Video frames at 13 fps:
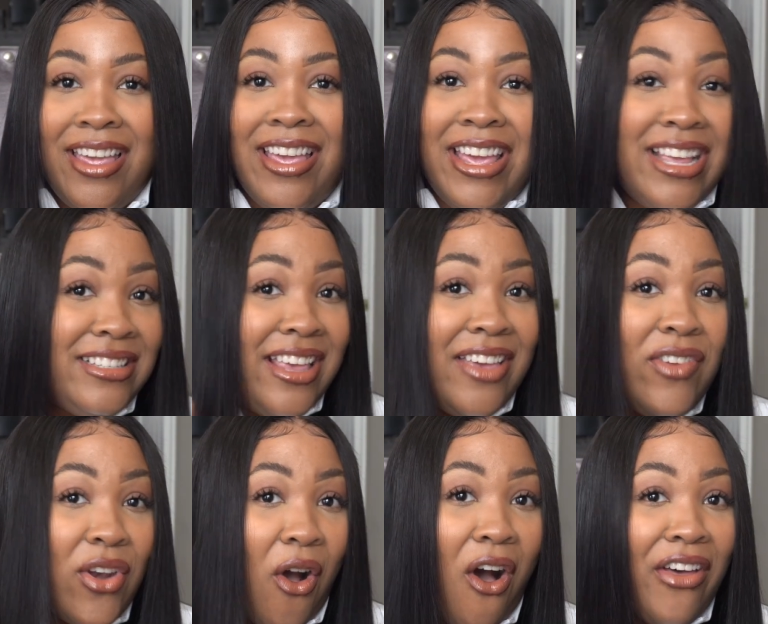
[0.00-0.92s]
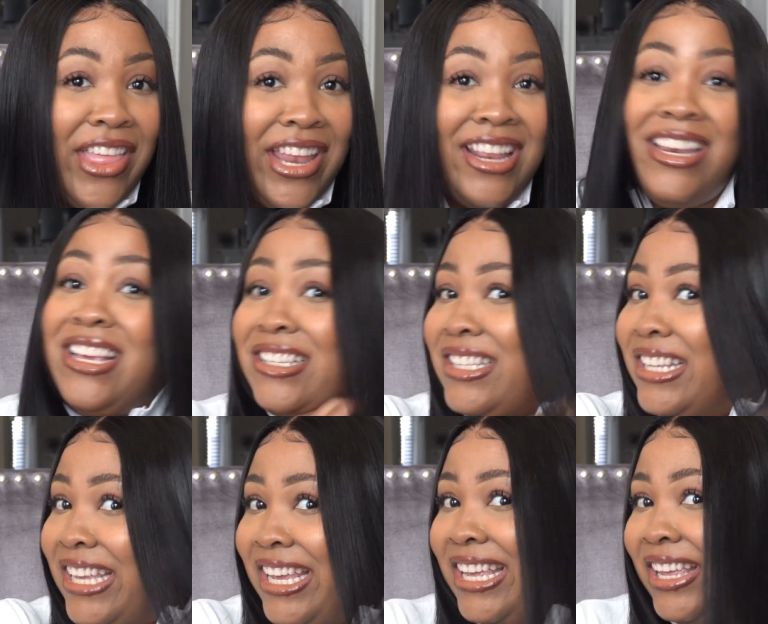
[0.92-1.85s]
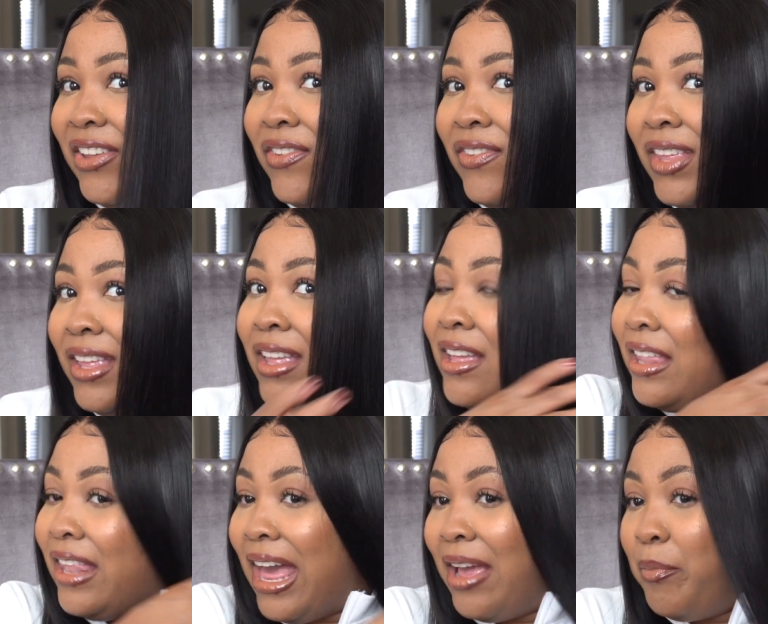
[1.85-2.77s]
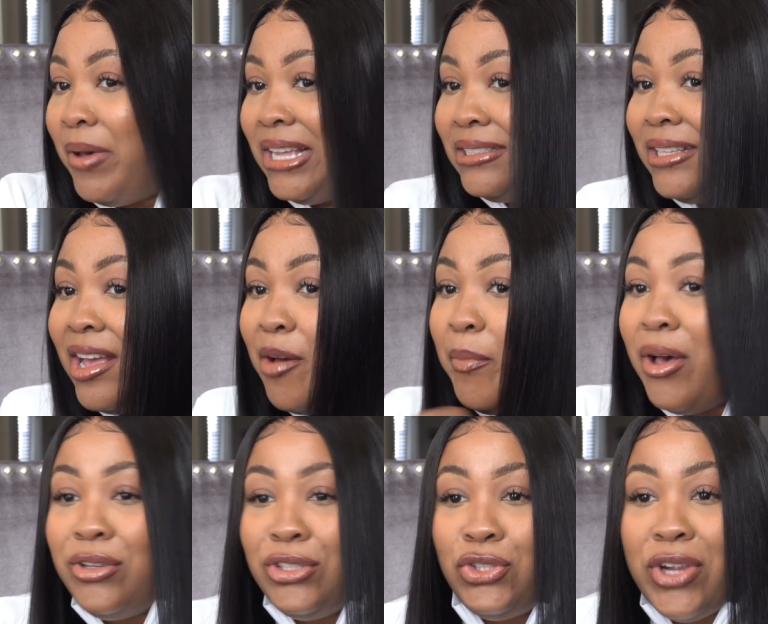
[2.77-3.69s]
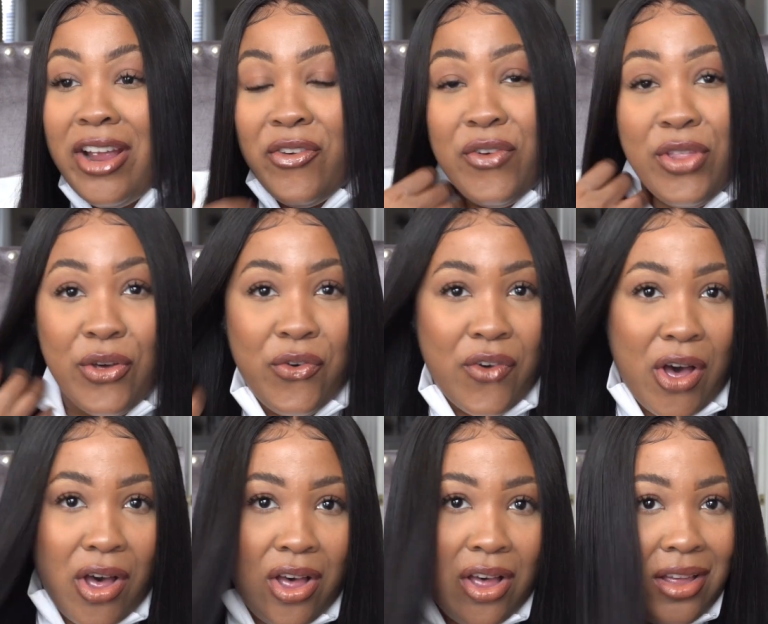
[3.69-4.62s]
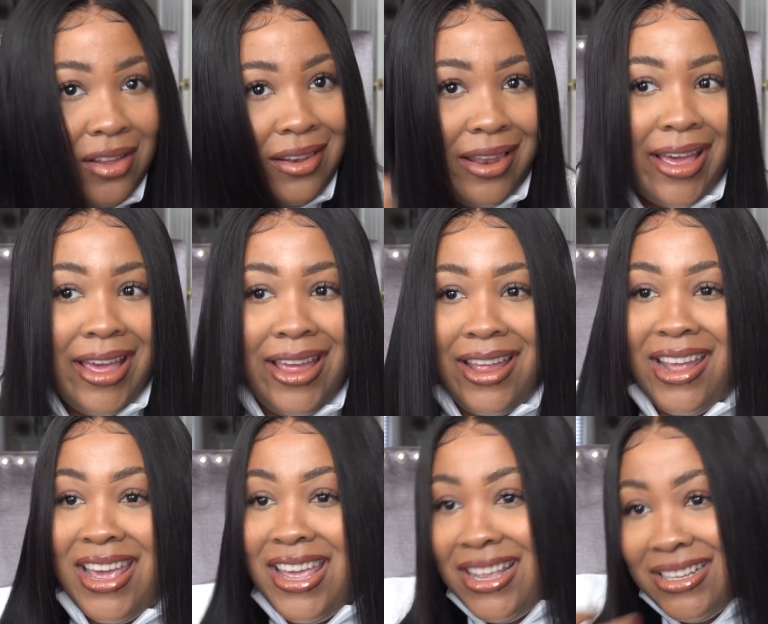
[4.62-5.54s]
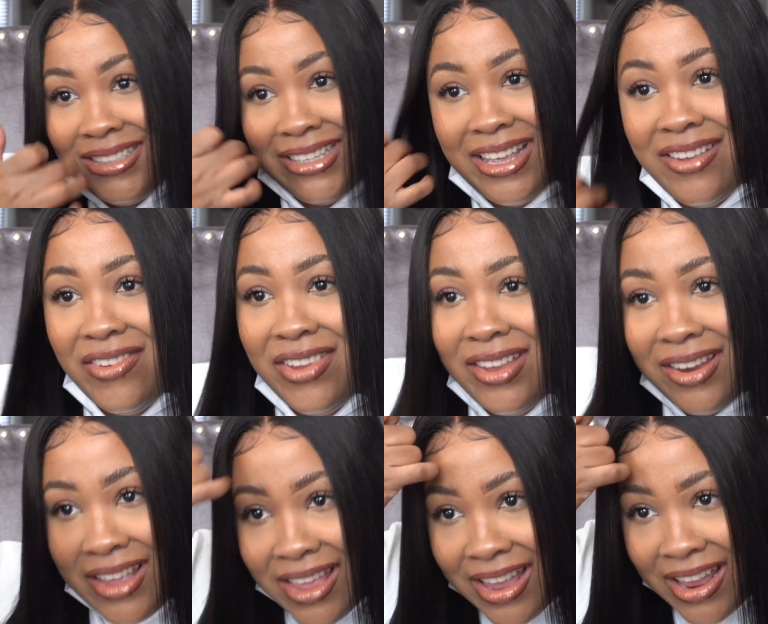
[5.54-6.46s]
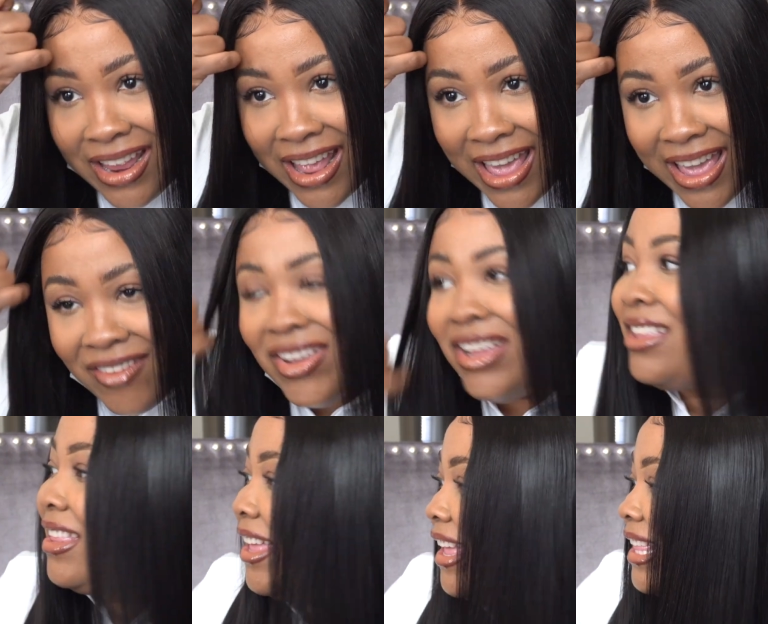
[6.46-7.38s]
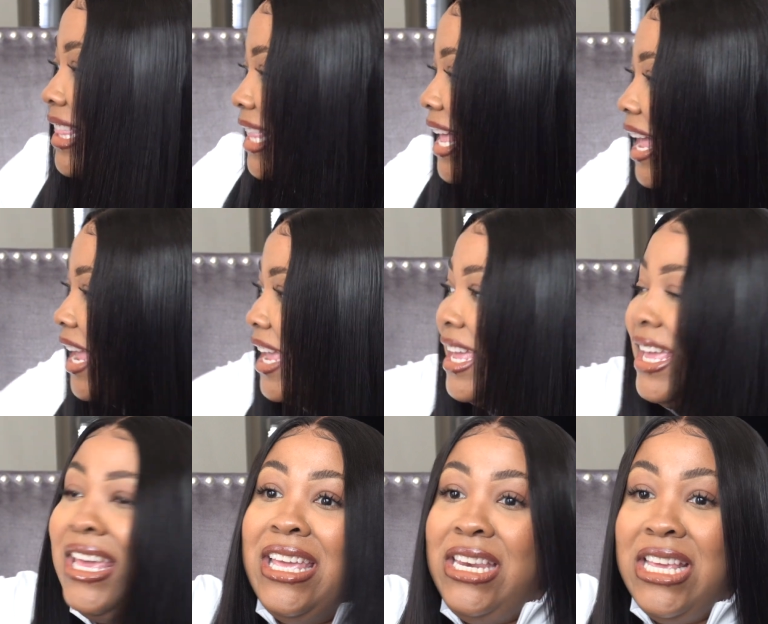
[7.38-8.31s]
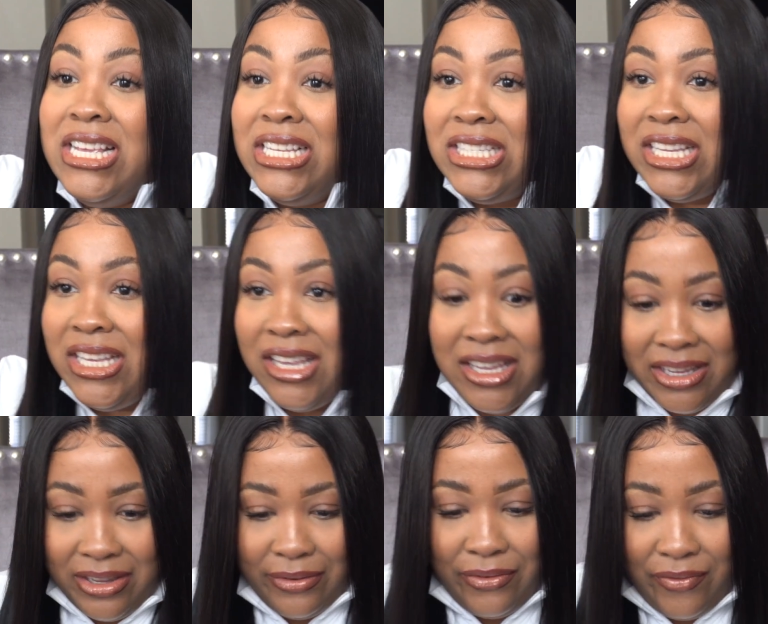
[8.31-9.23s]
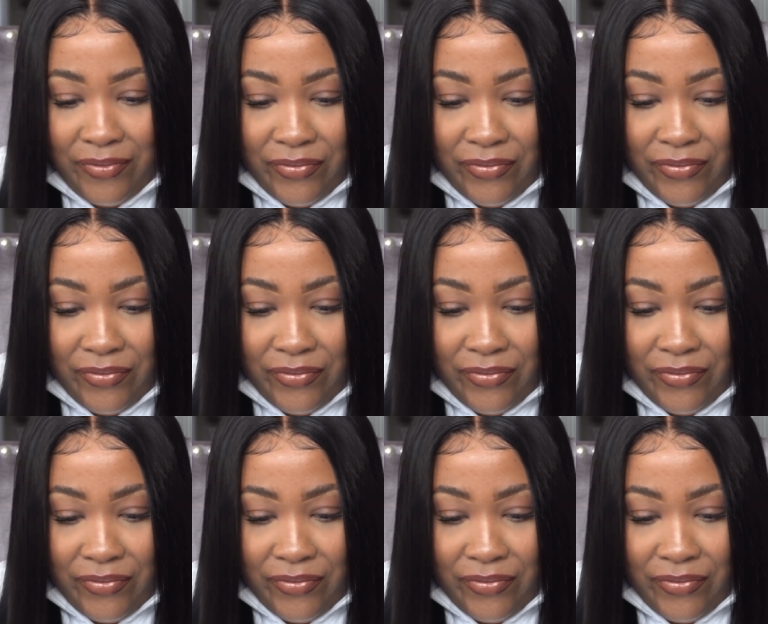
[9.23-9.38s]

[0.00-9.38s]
It's giving all that it needs to give. Like, bust down bone straight for the fall. Like, it's giving everything that it needs to give.